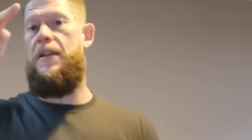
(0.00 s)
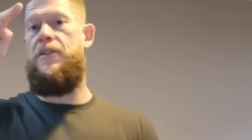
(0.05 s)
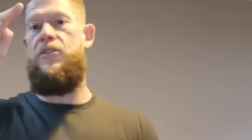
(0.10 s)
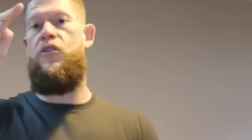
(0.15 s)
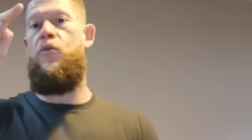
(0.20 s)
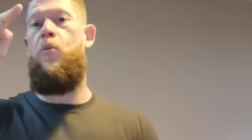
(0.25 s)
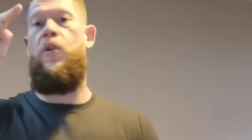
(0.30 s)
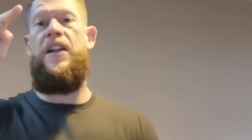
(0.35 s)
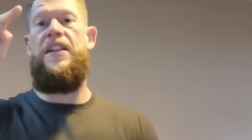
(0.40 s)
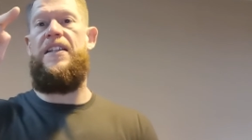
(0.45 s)

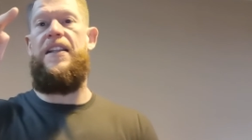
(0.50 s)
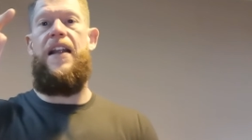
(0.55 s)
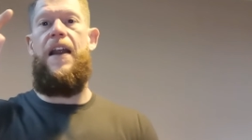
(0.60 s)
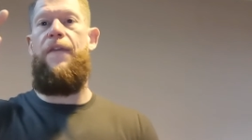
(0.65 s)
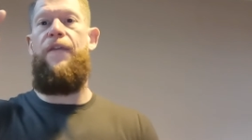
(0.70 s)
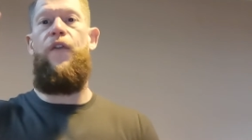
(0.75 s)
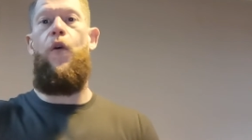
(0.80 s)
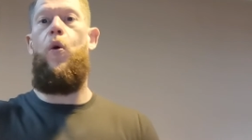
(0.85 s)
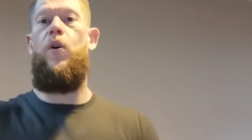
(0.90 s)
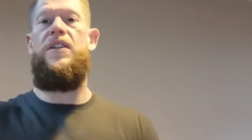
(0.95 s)
someone into their
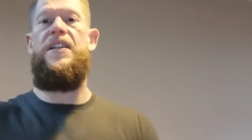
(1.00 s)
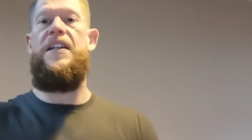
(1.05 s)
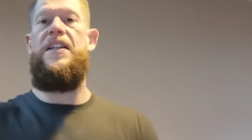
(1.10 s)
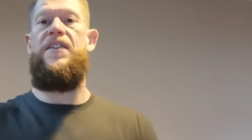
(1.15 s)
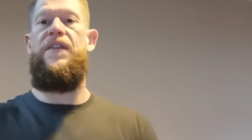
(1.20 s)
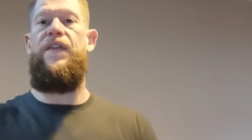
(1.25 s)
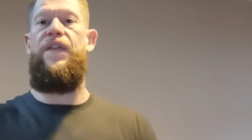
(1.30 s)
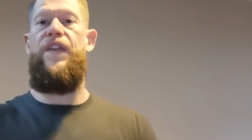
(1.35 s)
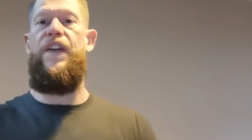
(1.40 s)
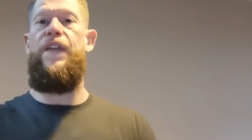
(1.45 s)

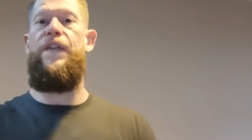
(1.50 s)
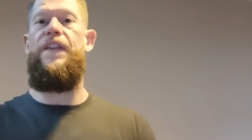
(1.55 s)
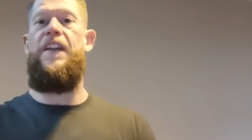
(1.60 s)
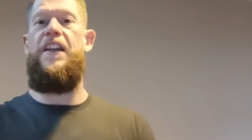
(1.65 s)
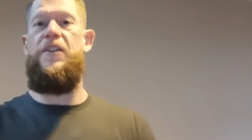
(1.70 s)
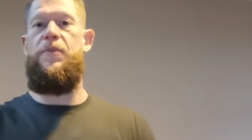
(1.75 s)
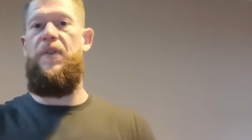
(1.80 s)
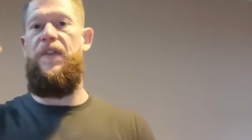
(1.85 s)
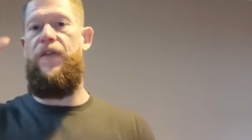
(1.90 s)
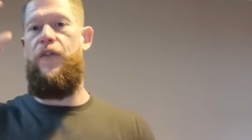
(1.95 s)
40s and
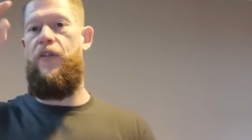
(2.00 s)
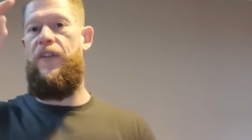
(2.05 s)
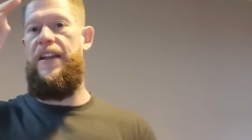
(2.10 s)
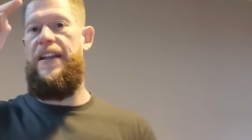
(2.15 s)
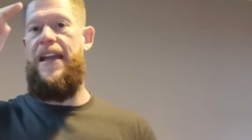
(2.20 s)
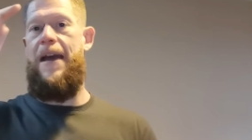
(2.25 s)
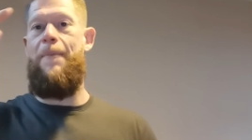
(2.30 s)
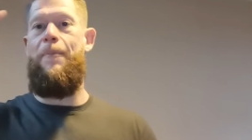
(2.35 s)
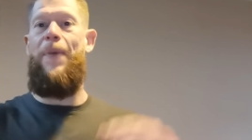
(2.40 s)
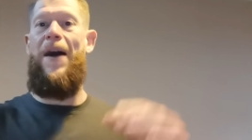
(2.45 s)
50s before they
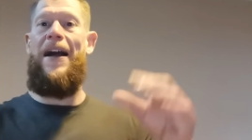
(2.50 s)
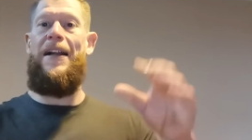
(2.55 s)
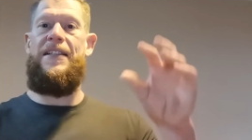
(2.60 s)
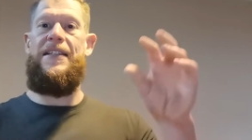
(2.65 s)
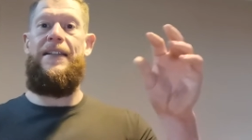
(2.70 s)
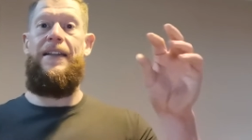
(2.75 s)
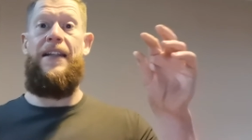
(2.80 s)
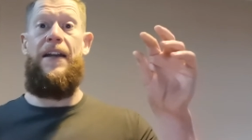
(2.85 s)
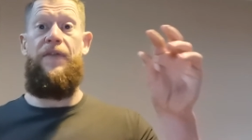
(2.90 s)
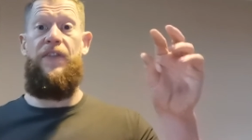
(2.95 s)
get back
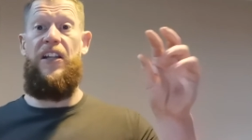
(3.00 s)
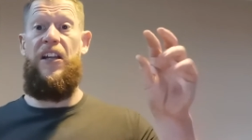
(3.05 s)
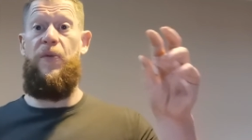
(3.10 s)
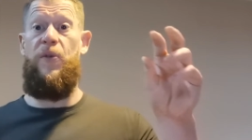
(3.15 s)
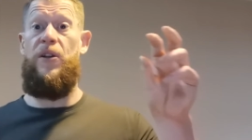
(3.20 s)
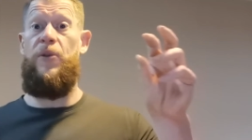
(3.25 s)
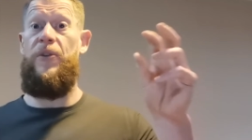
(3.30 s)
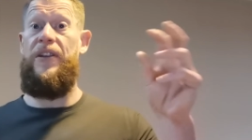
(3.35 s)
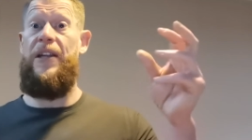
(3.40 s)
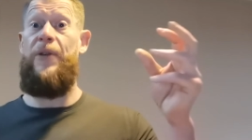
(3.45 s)
to the level they
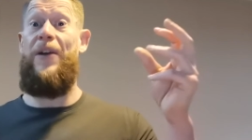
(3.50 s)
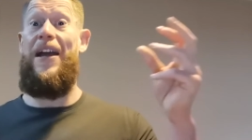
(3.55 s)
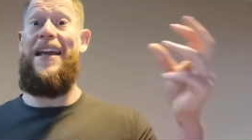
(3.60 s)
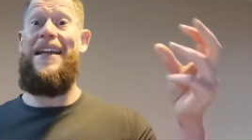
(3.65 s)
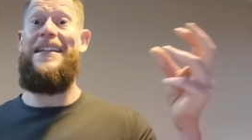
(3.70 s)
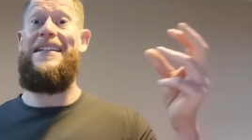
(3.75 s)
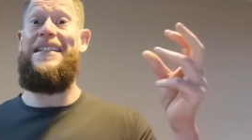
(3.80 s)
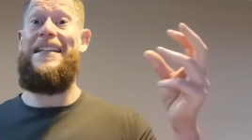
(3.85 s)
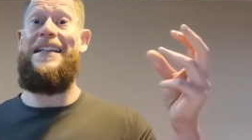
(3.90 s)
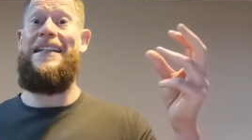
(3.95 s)
were when they were
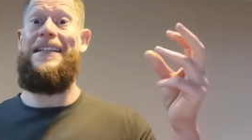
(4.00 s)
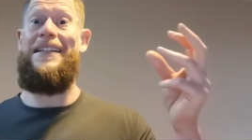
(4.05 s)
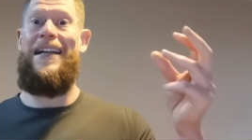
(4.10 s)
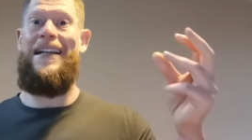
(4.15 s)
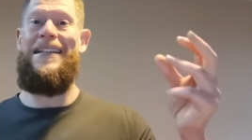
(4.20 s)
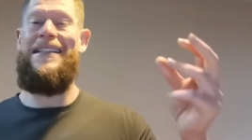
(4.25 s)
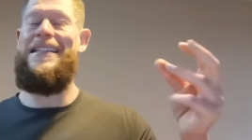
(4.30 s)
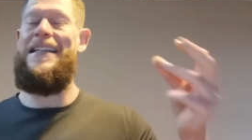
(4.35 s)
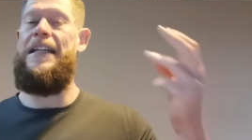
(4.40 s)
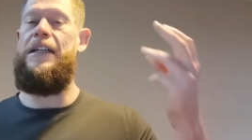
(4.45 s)
18,
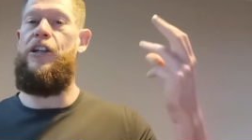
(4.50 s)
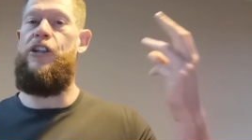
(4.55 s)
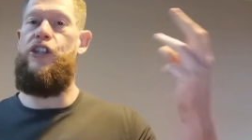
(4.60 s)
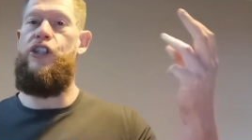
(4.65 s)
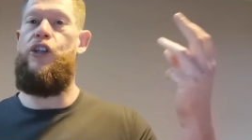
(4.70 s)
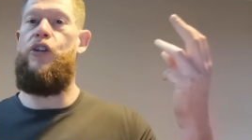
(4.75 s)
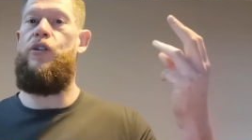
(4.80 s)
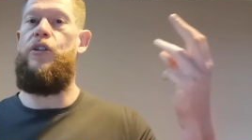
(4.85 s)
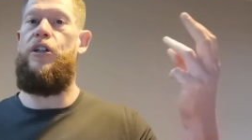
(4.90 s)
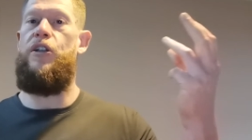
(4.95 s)
19 and
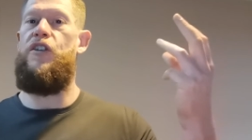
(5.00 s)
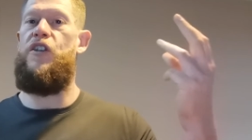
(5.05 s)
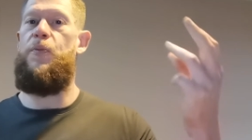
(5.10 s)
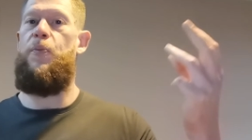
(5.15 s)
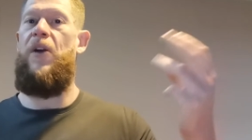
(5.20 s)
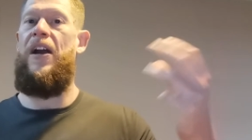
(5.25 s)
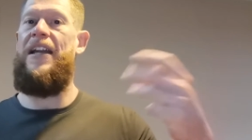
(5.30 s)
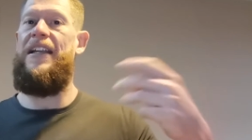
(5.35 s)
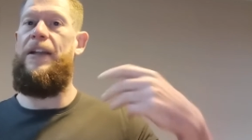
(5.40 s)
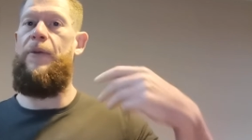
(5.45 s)
young and
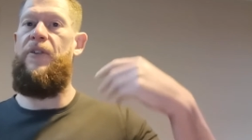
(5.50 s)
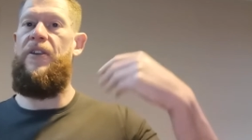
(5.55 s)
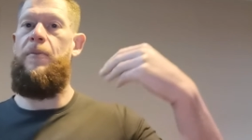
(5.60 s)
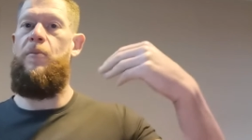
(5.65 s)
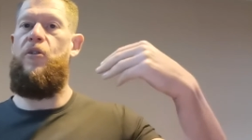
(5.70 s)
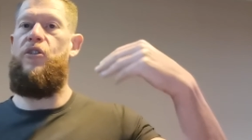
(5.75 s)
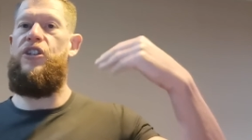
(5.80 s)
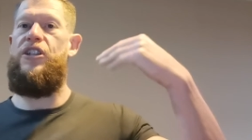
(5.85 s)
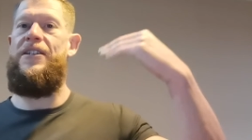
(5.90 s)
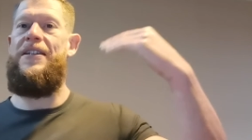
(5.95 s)
sprightly with a
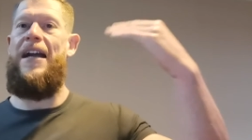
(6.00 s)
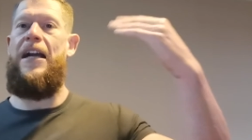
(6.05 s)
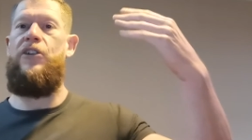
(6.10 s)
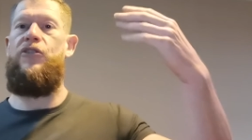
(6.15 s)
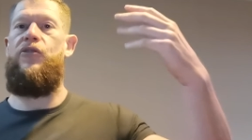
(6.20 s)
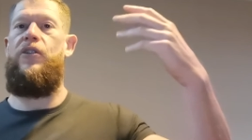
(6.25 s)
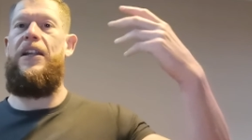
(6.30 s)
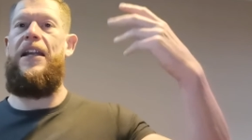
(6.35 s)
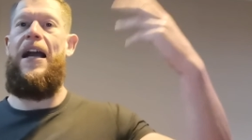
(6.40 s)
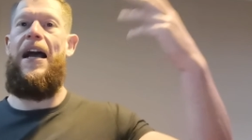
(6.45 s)
much
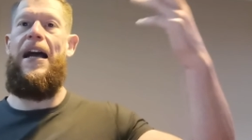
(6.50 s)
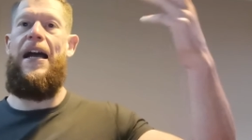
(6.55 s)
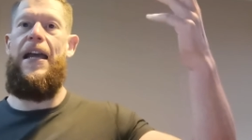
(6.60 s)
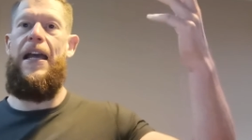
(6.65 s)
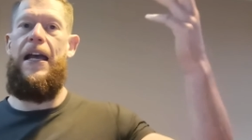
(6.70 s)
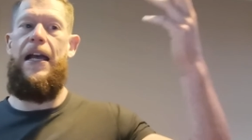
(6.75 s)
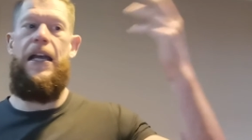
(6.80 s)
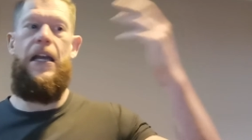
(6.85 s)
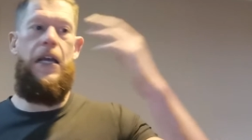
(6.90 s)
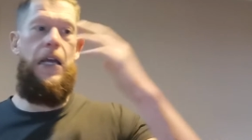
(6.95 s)
naturally
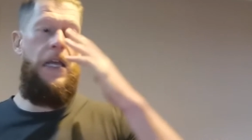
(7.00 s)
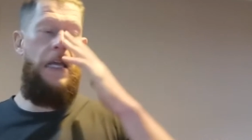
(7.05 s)
higher